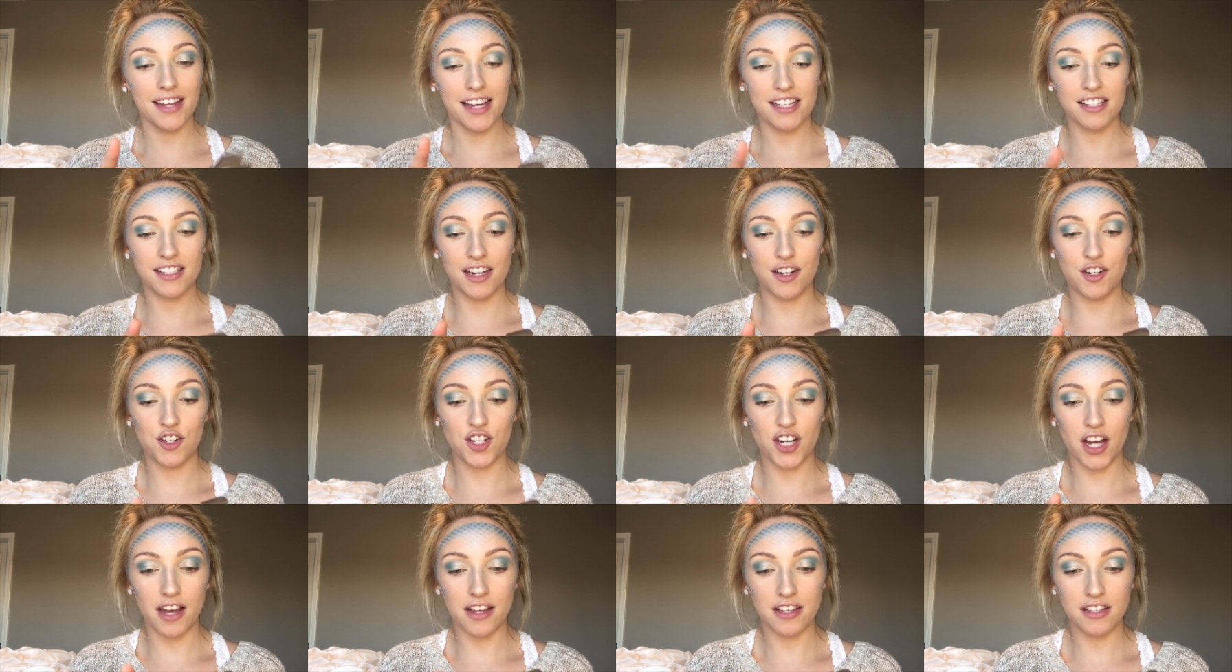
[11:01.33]
this
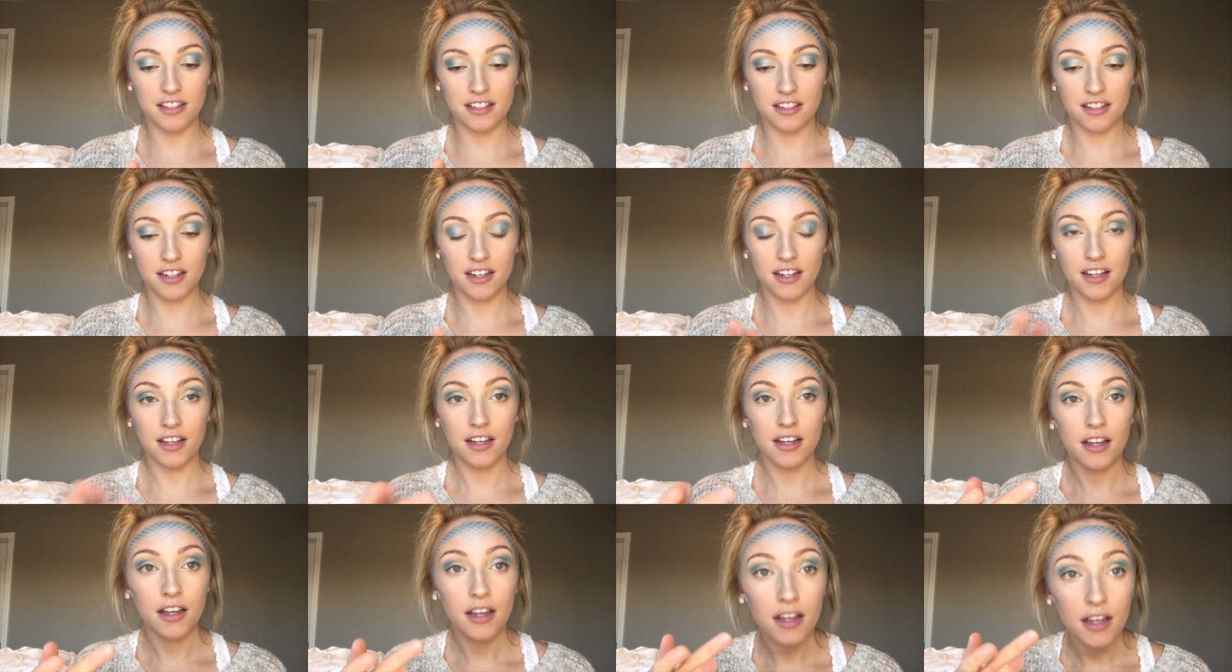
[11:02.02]
and
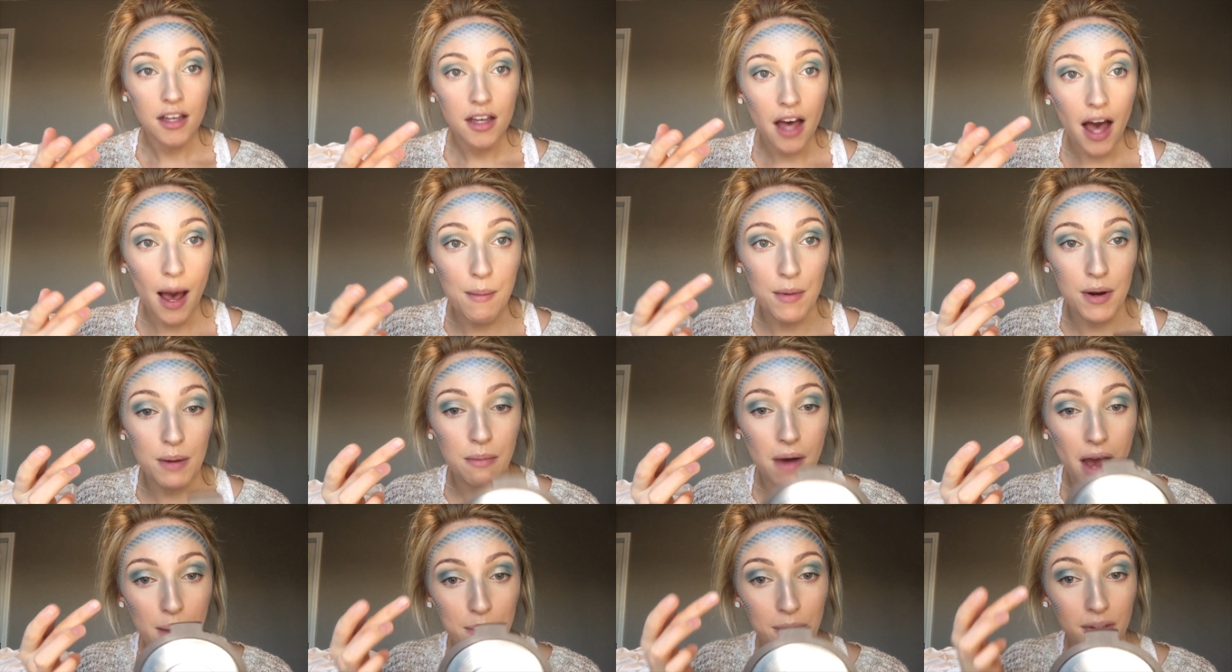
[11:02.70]
I'm going
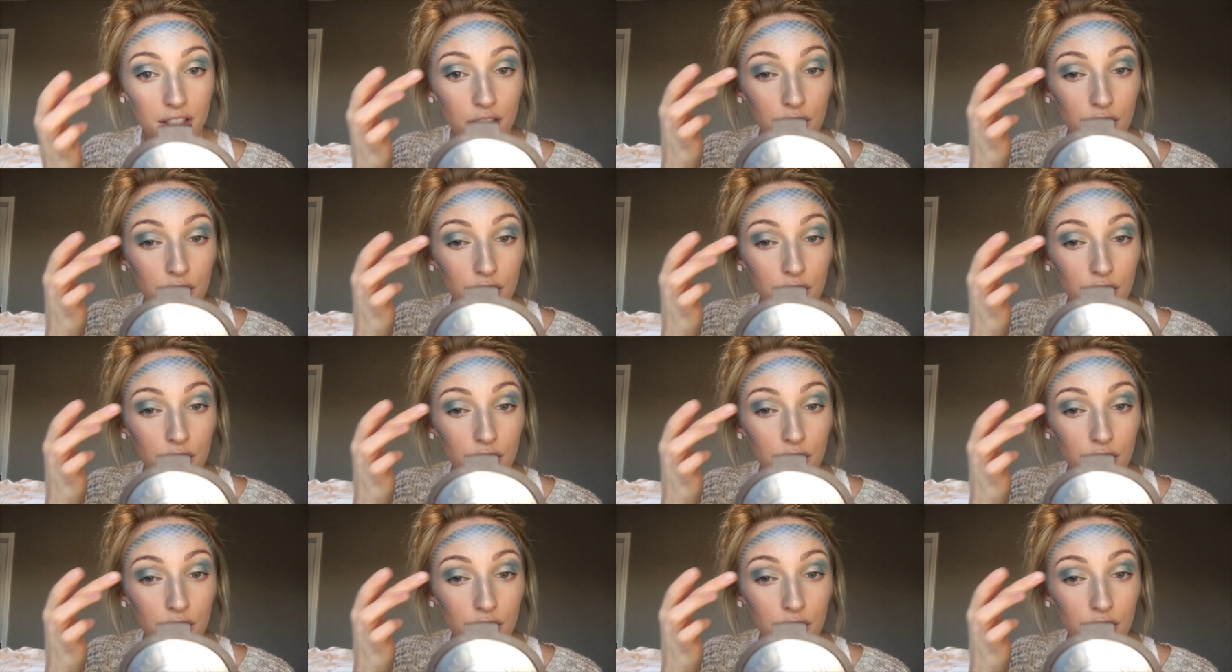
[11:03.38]
to pop